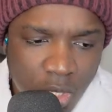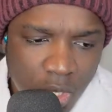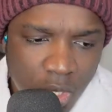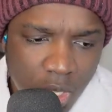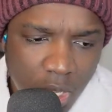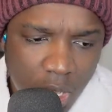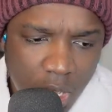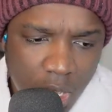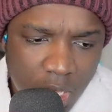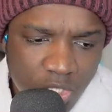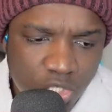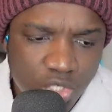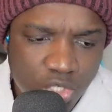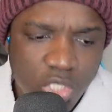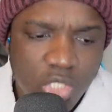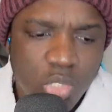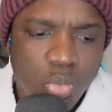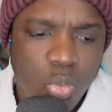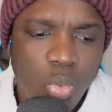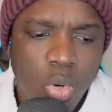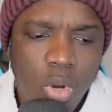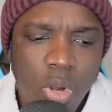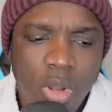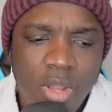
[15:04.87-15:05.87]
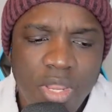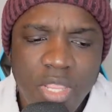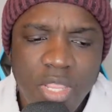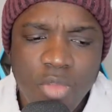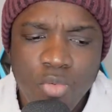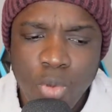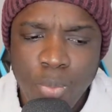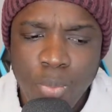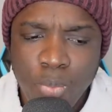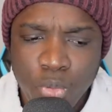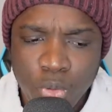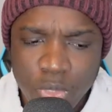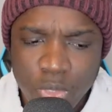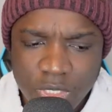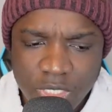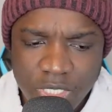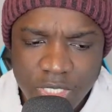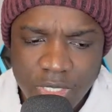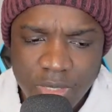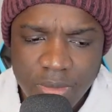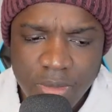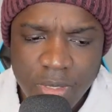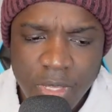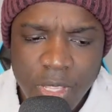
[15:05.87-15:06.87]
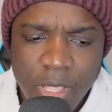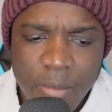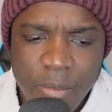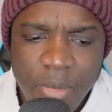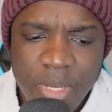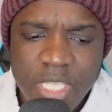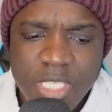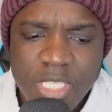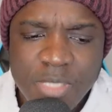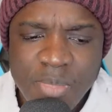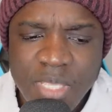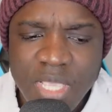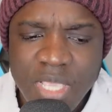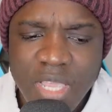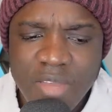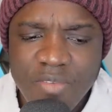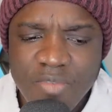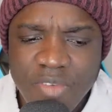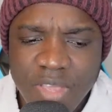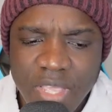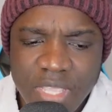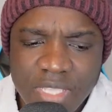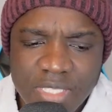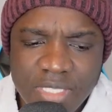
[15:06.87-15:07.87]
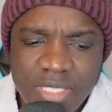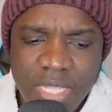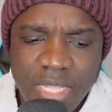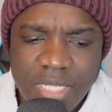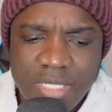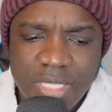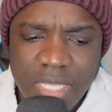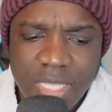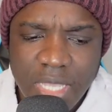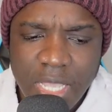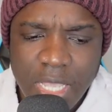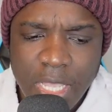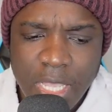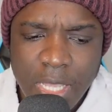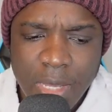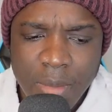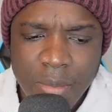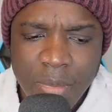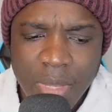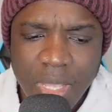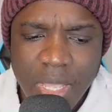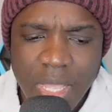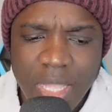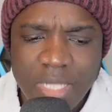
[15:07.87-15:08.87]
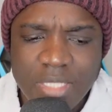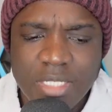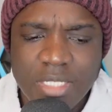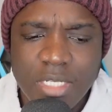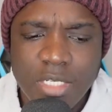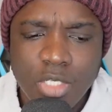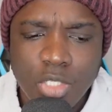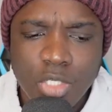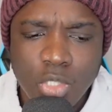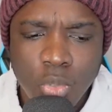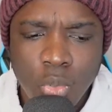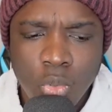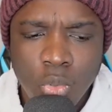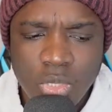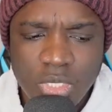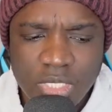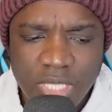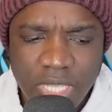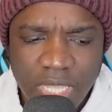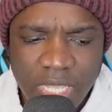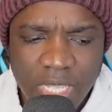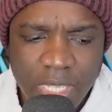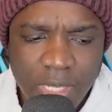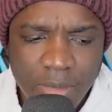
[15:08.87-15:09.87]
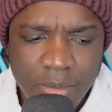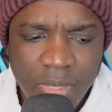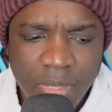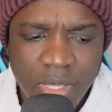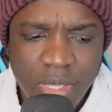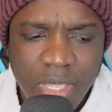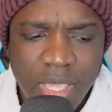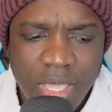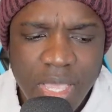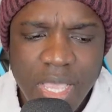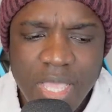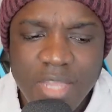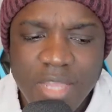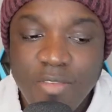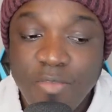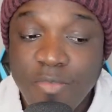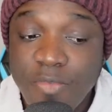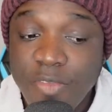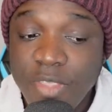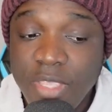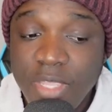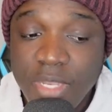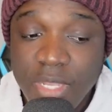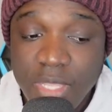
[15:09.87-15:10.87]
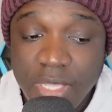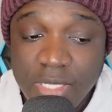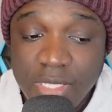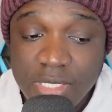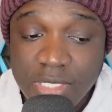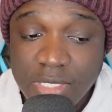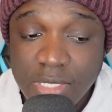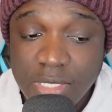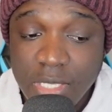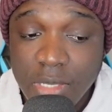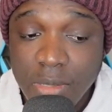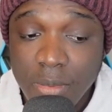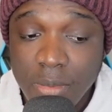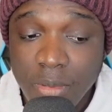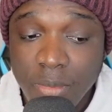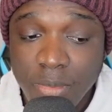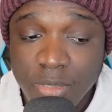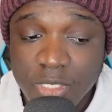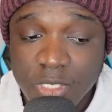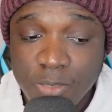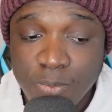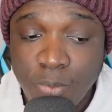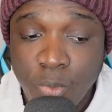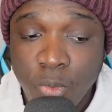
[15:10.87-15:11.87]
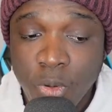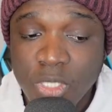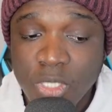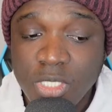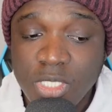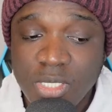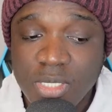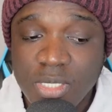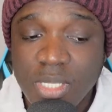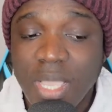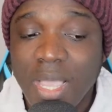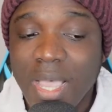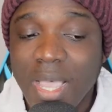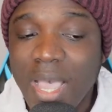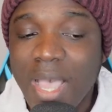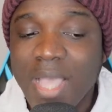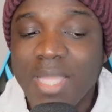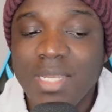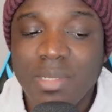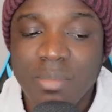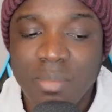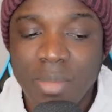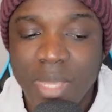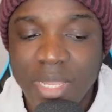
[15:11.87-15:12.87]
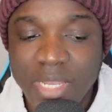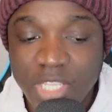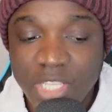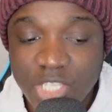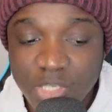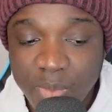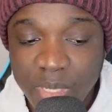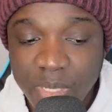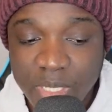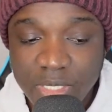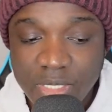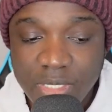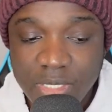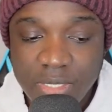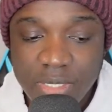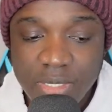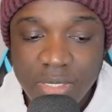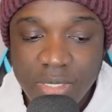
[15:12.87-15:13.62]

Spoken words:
untrustworthy reporting. Please be advised that at no time had Phoenix Sports at management,